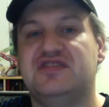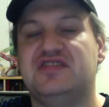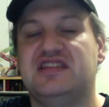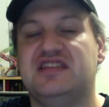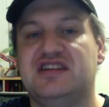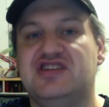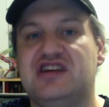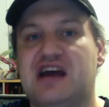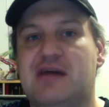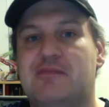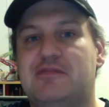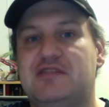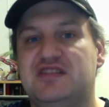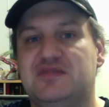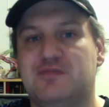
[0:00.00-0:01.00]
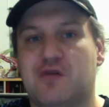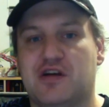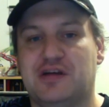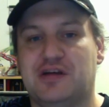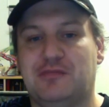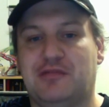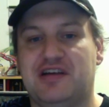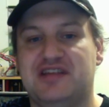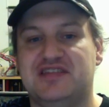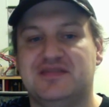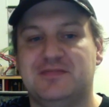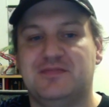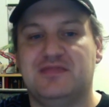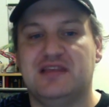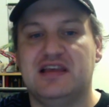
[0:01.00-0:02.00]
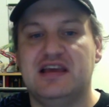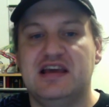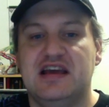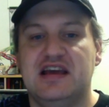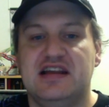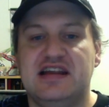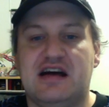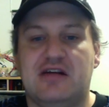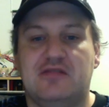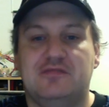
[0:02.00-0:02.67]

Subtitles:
in the Japanese marketplace. Now,